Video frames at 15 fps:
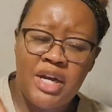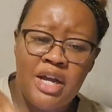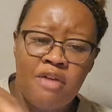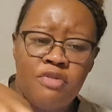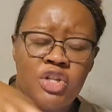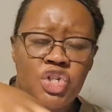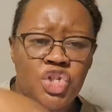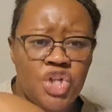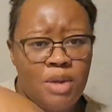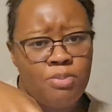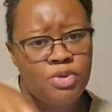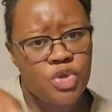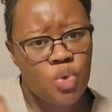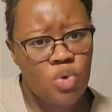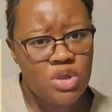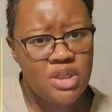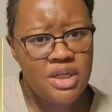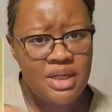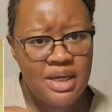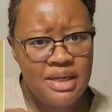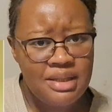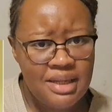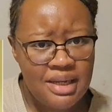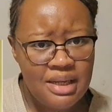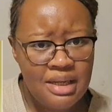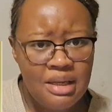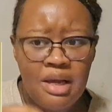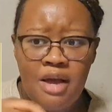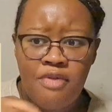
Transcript: have the shape sorting in there